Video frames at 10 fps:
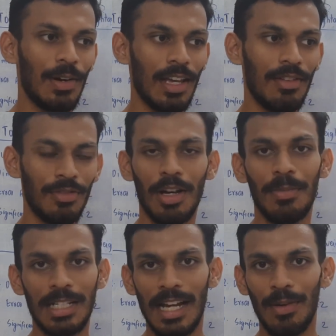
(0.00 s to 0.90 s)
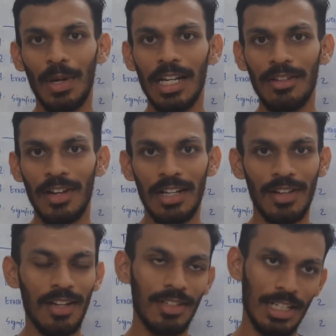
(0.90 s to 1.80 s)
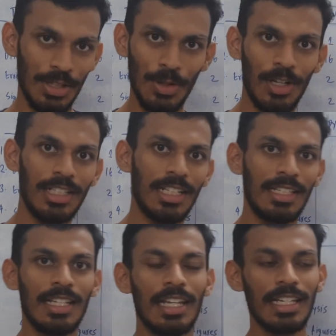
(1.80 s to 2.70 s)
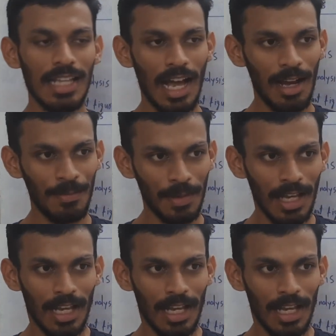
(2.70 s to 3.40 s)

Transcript: okay for BitSat 2025 it's not just series I'm